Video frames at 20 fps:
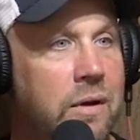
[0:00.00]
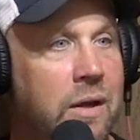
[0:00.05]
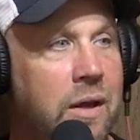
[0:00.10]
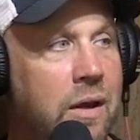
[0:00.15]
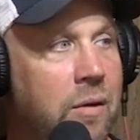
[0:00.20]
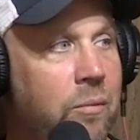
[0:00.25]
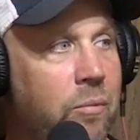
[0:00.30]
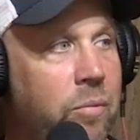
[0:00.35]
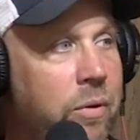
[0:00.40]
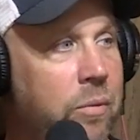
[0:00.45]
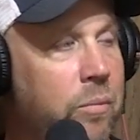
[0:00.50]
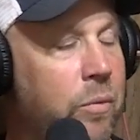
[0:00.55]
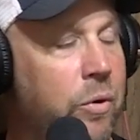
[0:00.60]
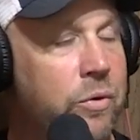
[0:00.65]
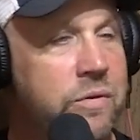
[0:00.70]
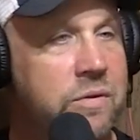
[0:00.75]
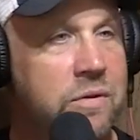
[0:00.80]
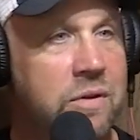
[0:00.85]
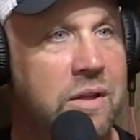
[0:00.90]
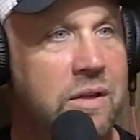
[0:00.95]
Yeah. But
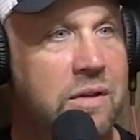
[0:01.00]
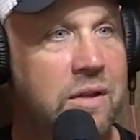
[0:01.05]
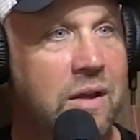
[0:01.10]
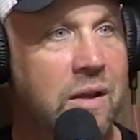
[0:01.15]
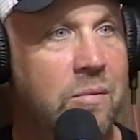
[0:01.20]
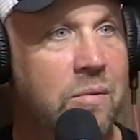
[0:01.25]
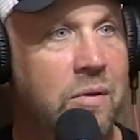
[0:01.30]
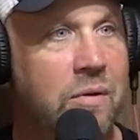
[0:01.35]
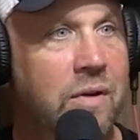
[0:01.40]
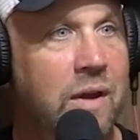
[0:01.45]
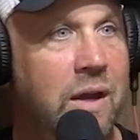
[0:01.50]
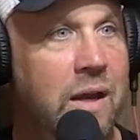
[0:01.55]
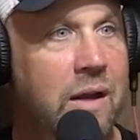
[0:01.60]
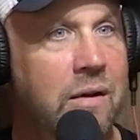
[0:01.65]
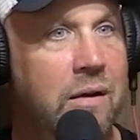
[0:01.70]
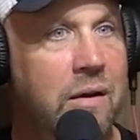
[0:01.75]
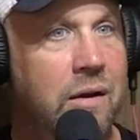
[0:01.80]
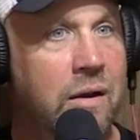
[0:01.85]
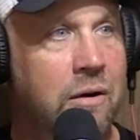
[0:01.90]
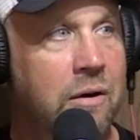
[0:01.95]
most of the time I've
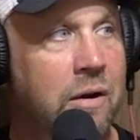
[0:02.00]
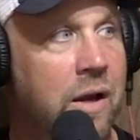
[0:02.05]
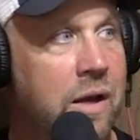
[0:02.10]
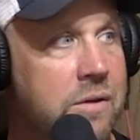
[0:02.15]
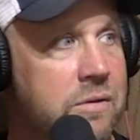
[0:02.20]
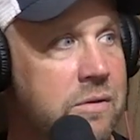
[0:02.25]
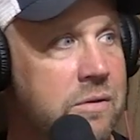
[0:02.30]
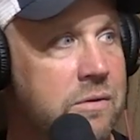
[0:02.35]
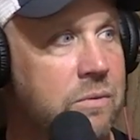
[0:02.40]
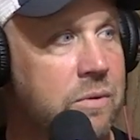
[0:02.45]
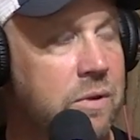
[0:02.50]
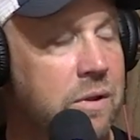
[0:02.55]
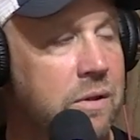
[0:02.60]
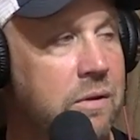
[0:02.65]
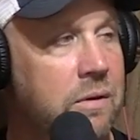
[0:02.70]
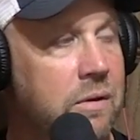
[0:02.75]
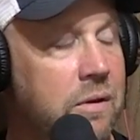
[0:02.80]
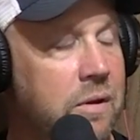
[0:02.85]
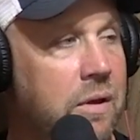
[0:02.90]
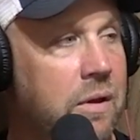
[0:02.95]
had interactions
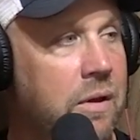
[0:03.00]
with